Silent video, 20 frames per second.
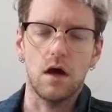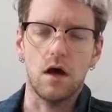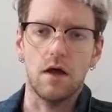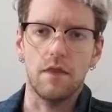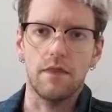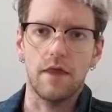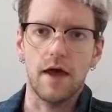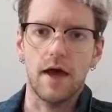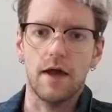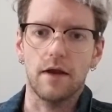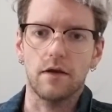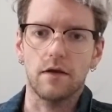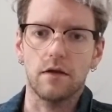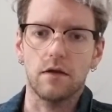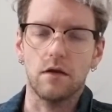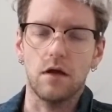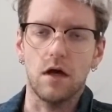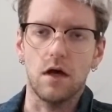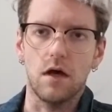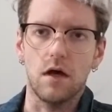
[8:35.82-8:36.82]
that.
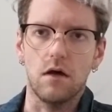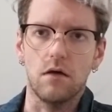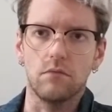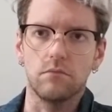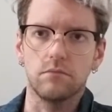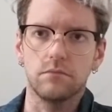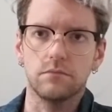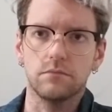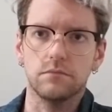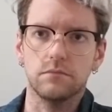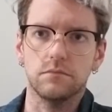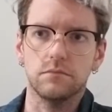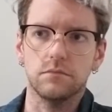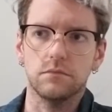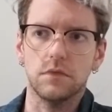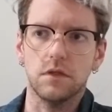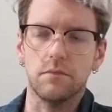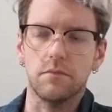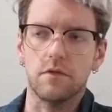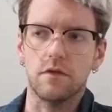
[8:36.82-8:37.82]

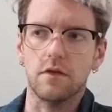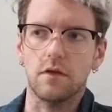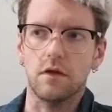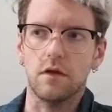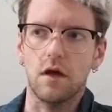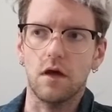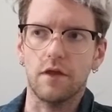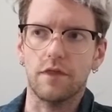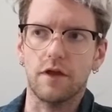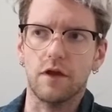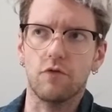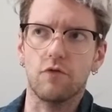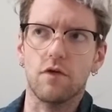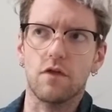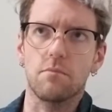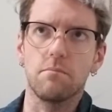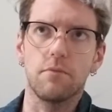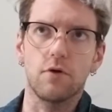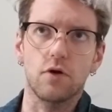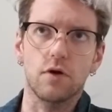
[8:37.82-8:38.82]
Let me see. I think
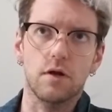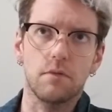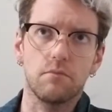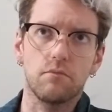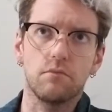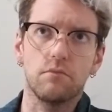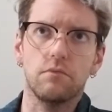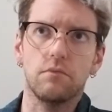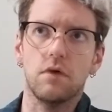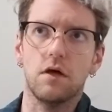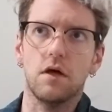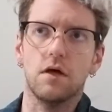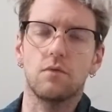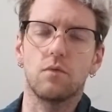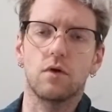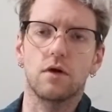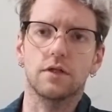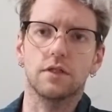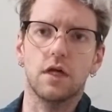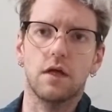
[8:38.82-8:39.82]
Chris Burnham had
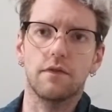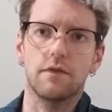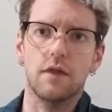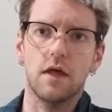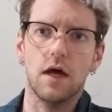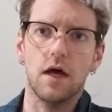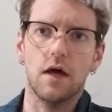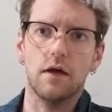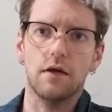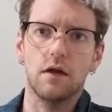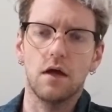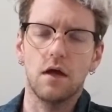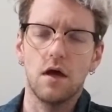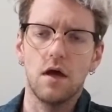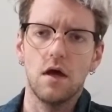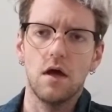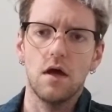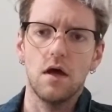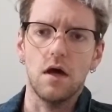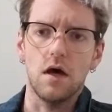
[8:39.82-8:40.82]
worked on that.
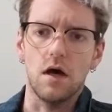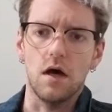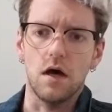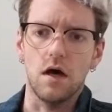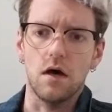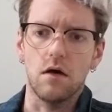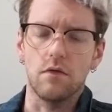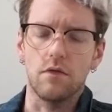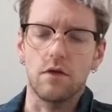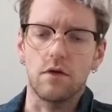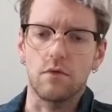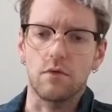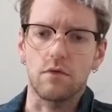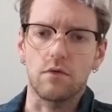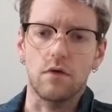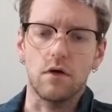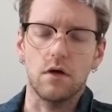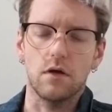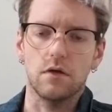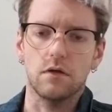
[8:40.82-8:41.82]
There's
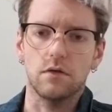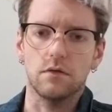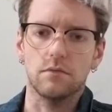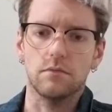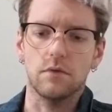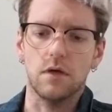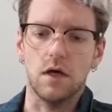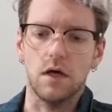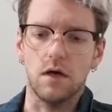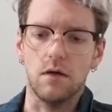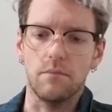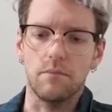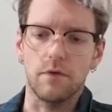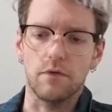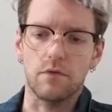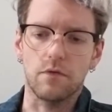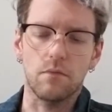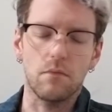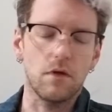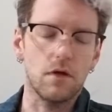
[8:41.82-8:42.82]

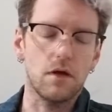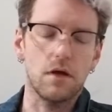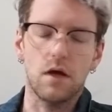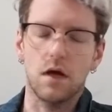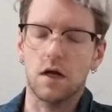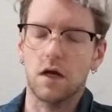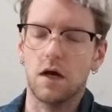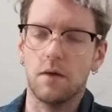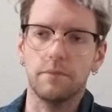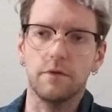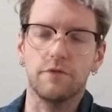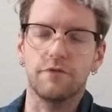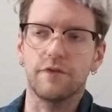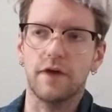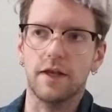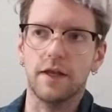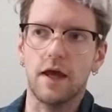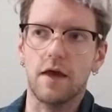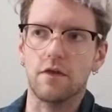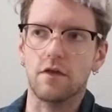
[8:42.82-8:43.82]
a couple of
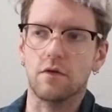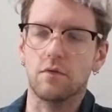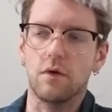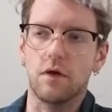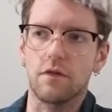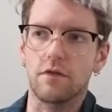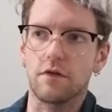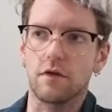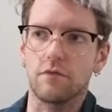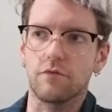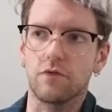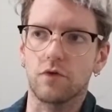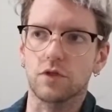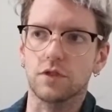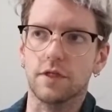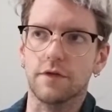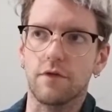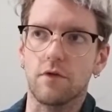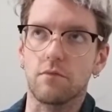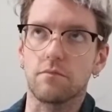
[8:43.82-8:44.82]
fantastic ones, and
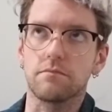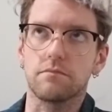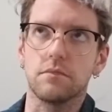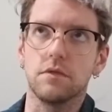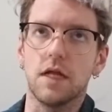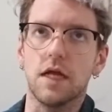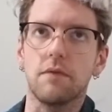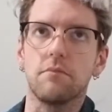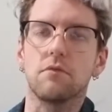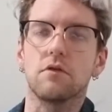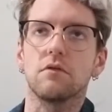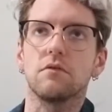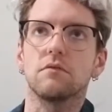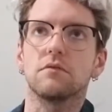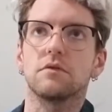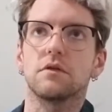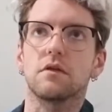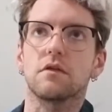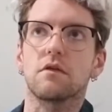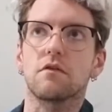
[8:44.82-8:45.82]
unfortunately, their names are
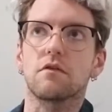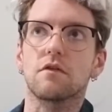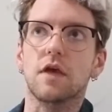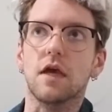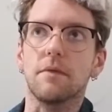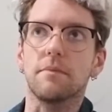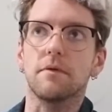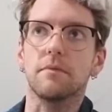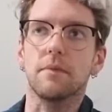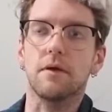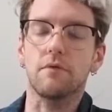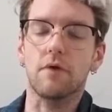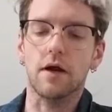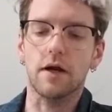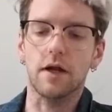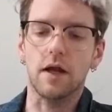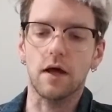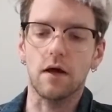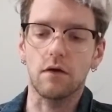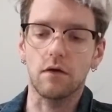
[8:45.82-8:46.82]
just escaping me
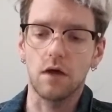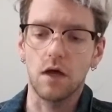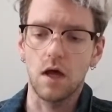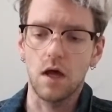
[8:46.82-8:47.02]
right now.